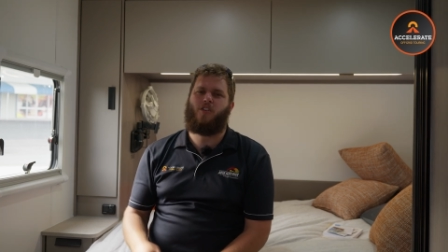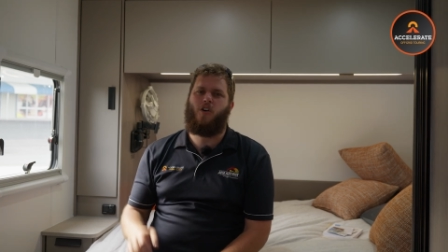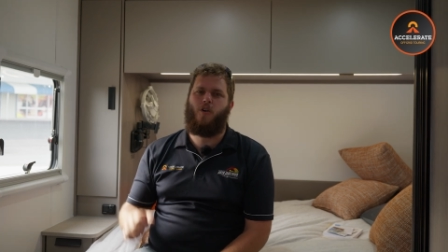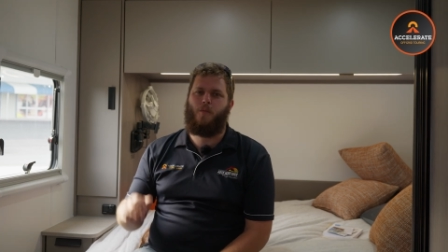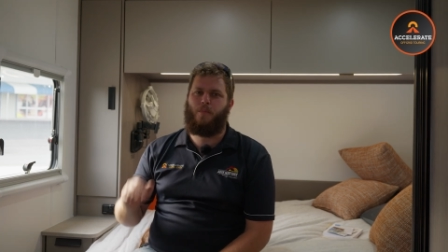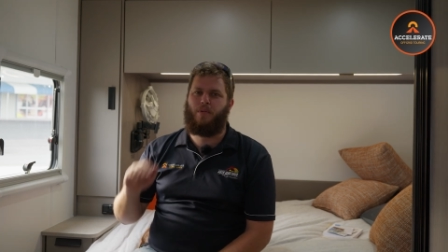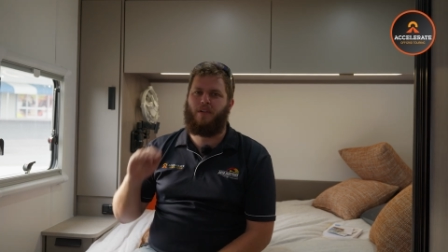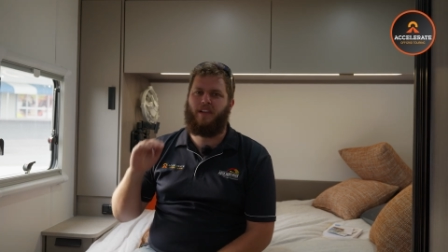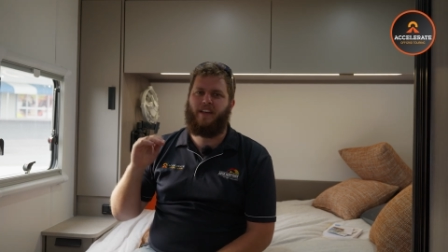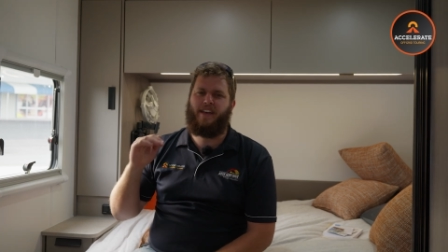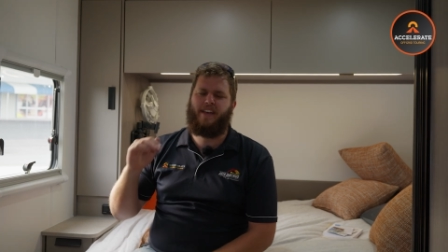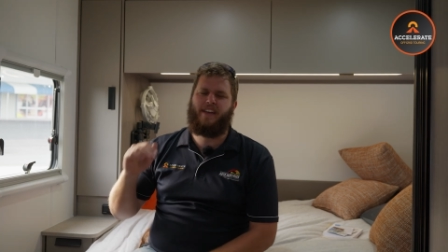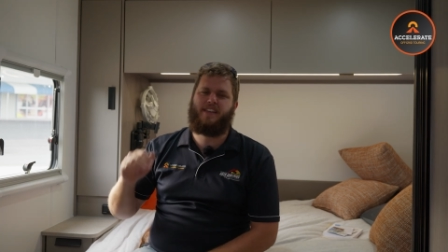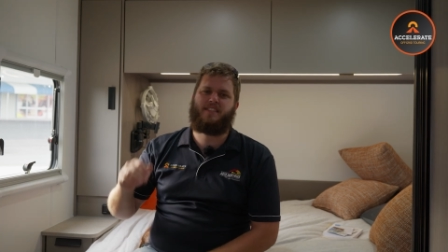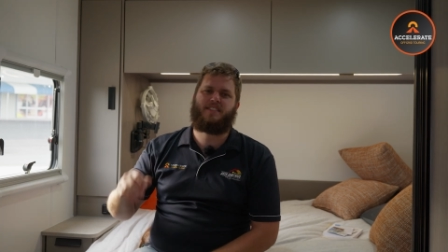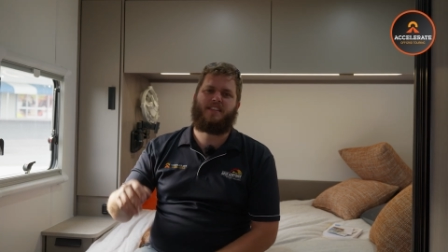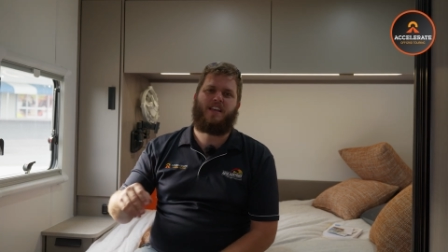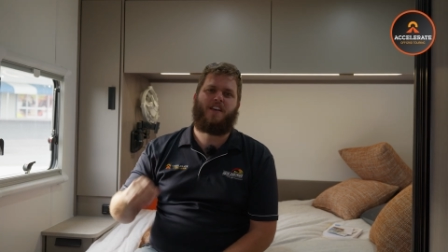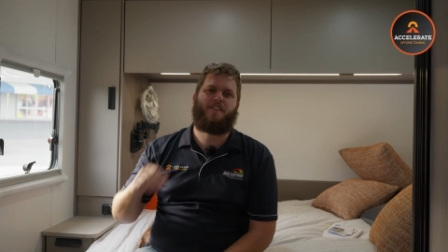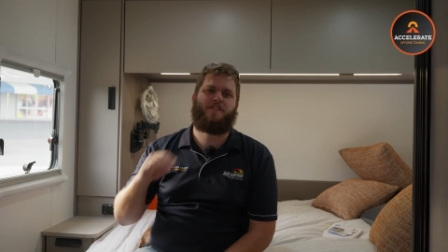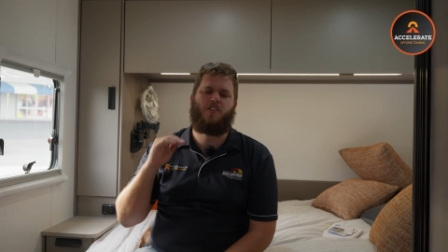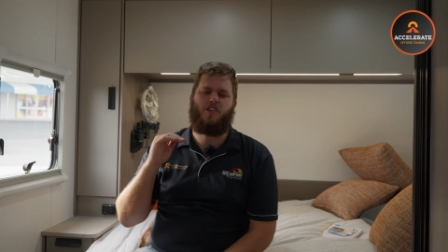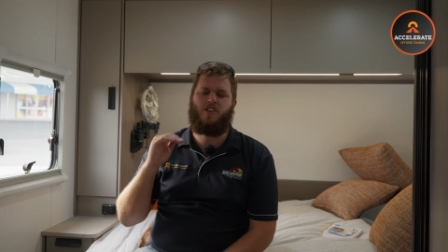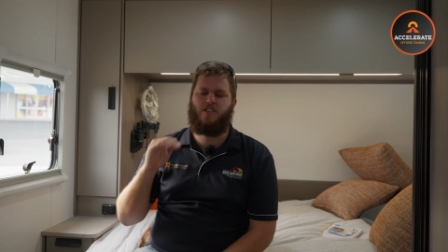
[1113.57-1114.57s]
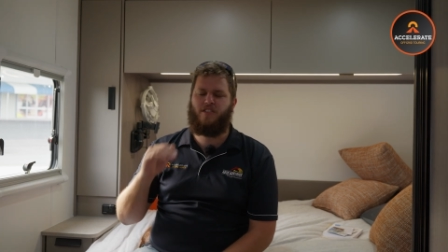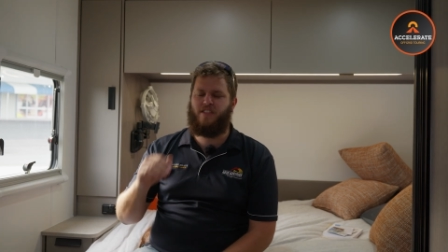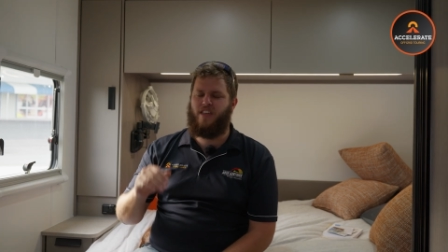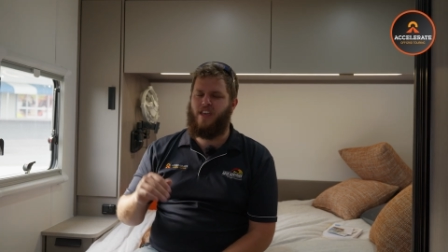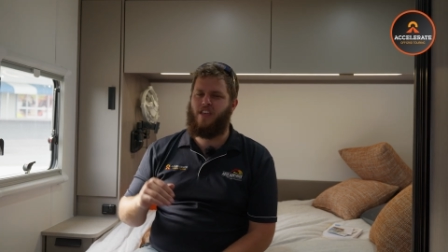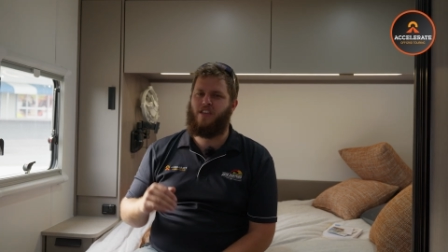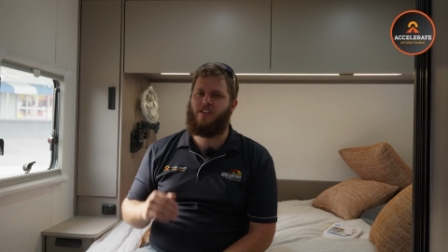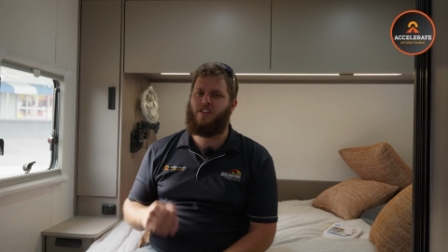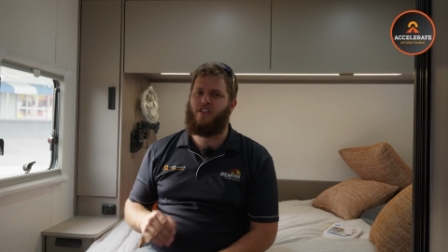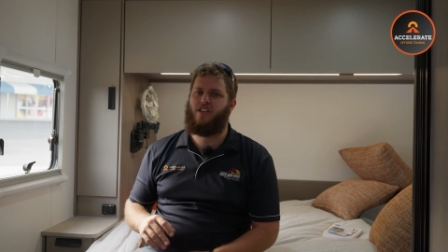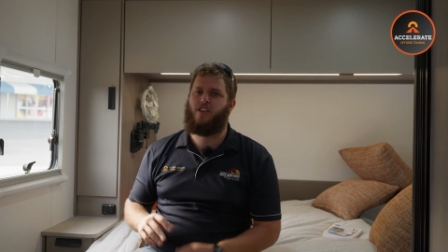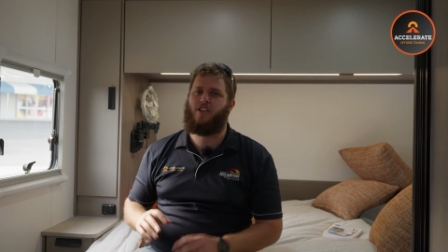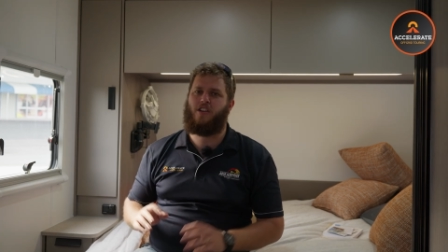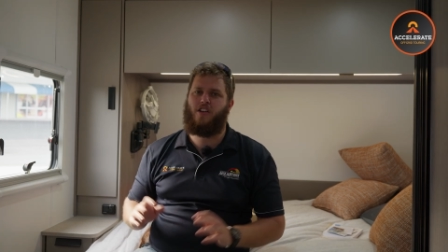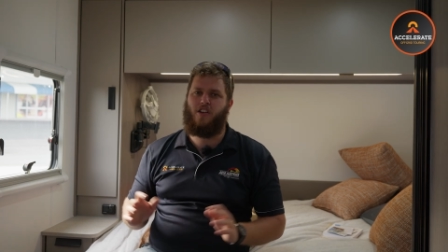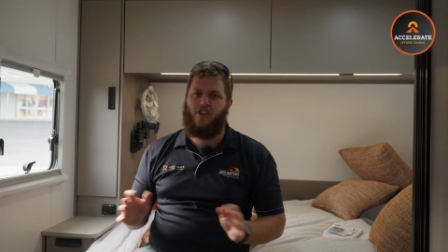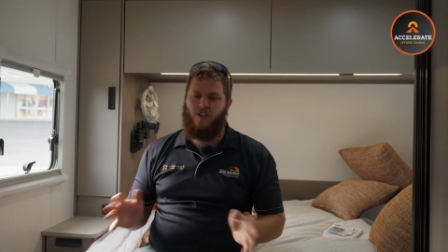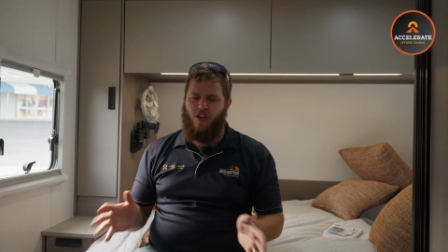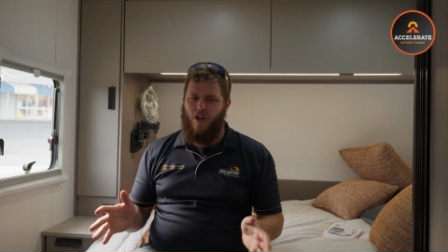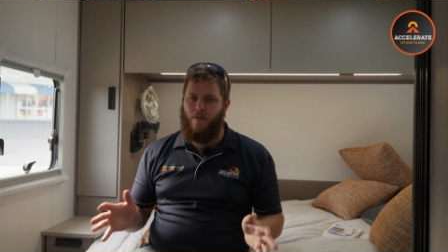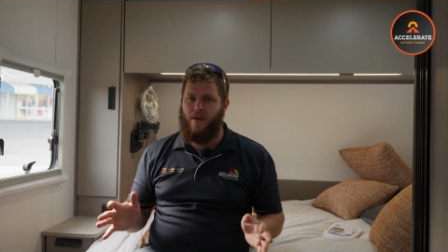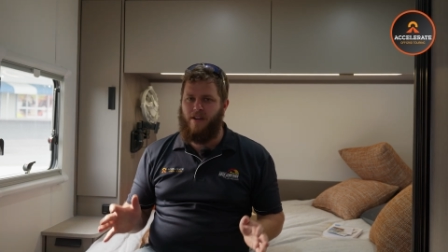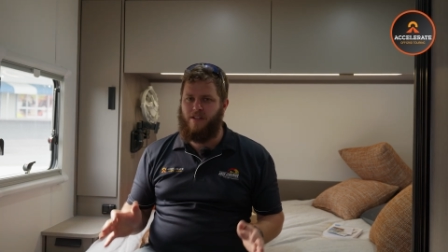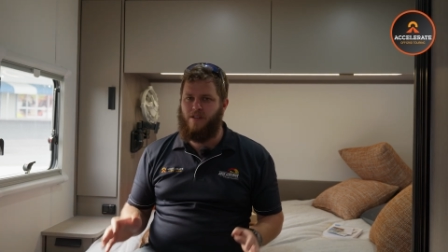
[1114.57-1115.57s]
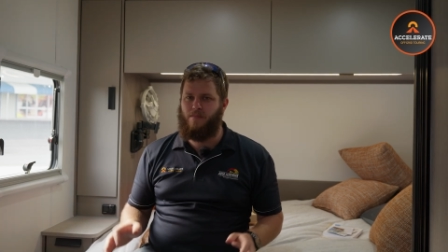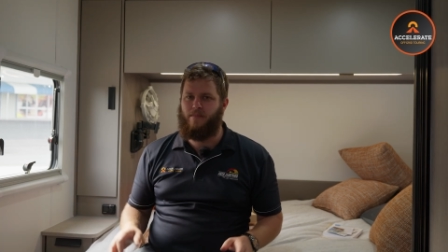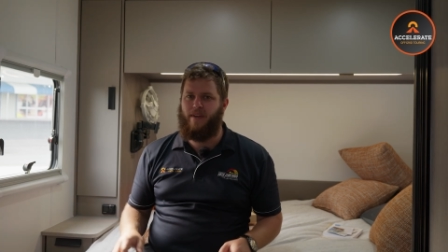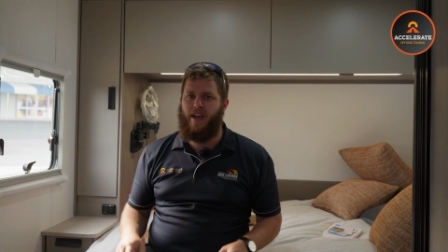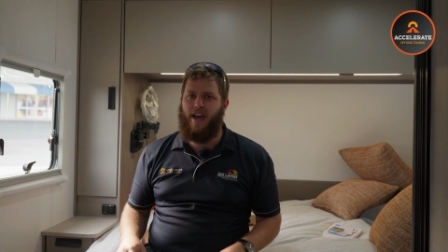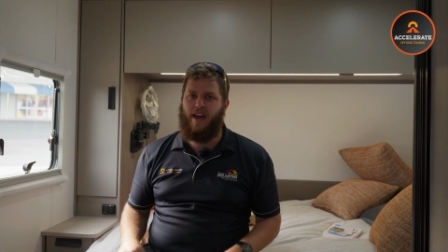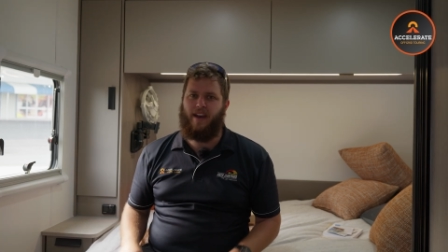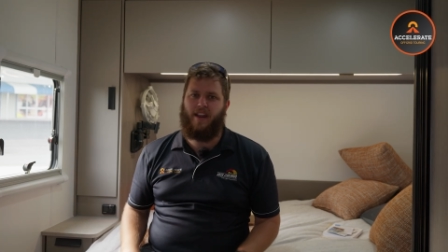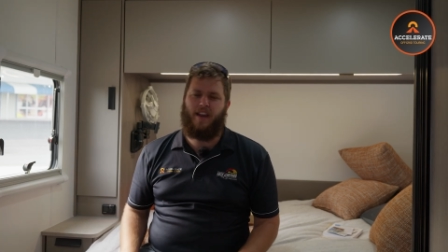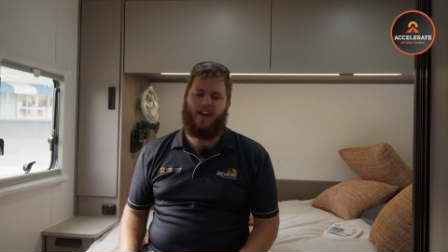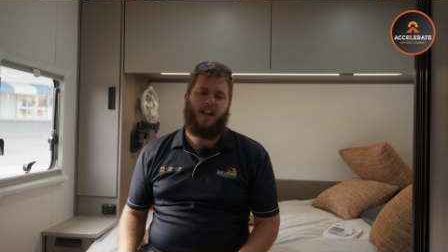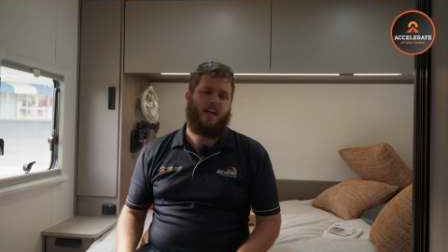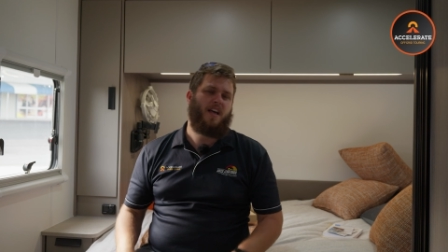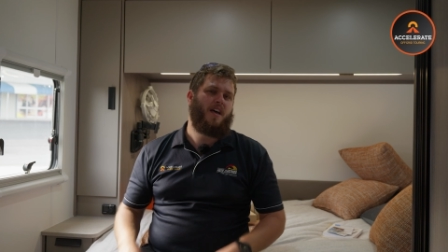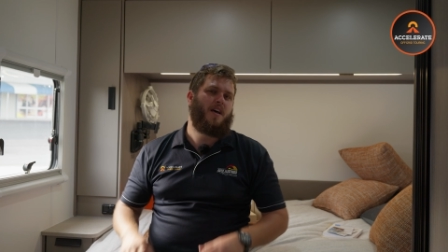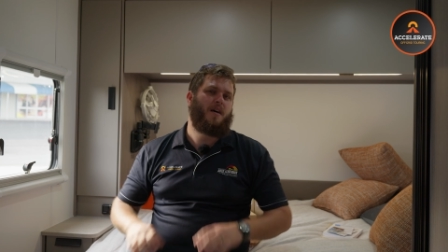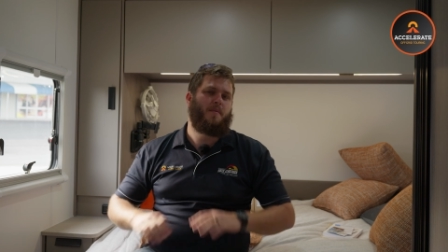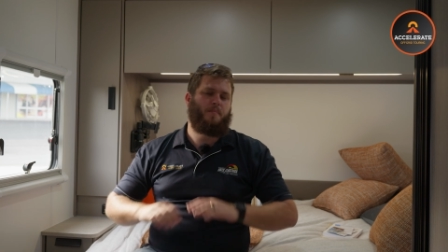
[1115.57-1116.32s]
so please, if you think you don't know much about it,